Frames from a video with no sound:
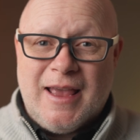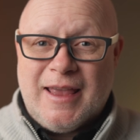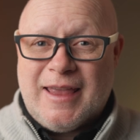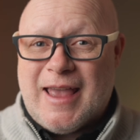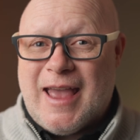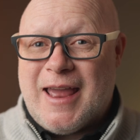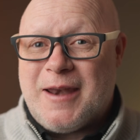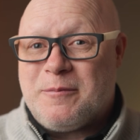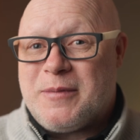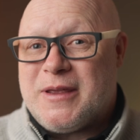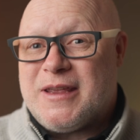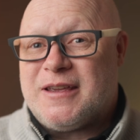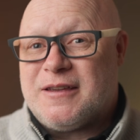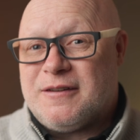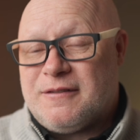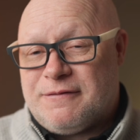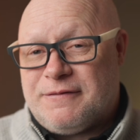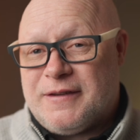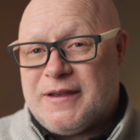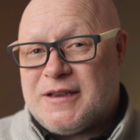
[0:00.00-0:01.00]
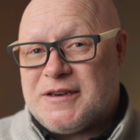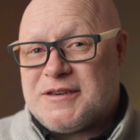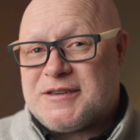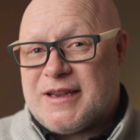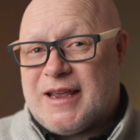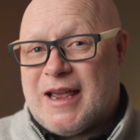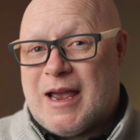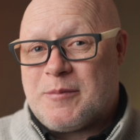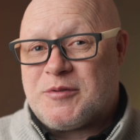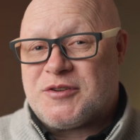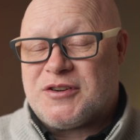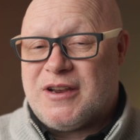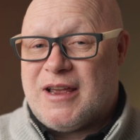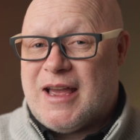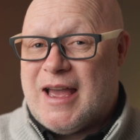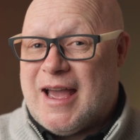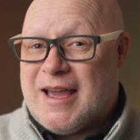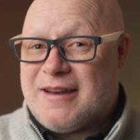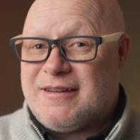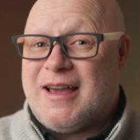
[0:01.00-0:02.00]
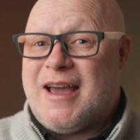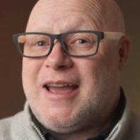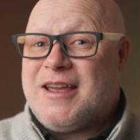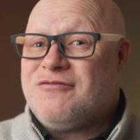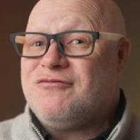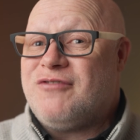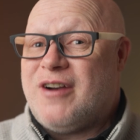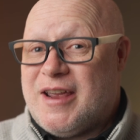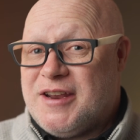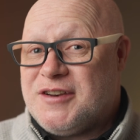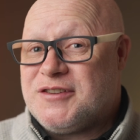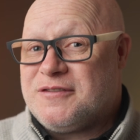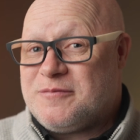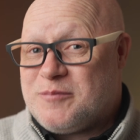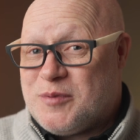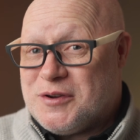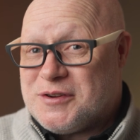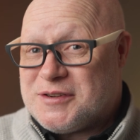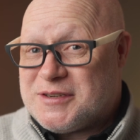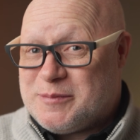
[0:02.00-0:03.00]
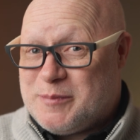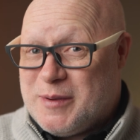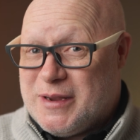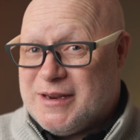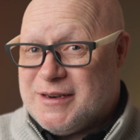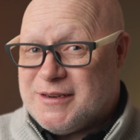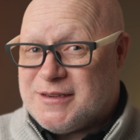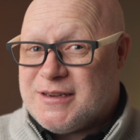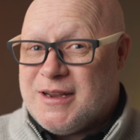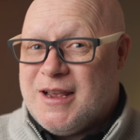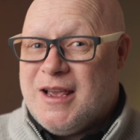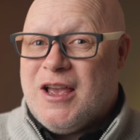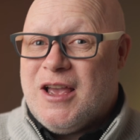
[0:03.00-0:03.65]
can be configured to capture at a range of burst speeds,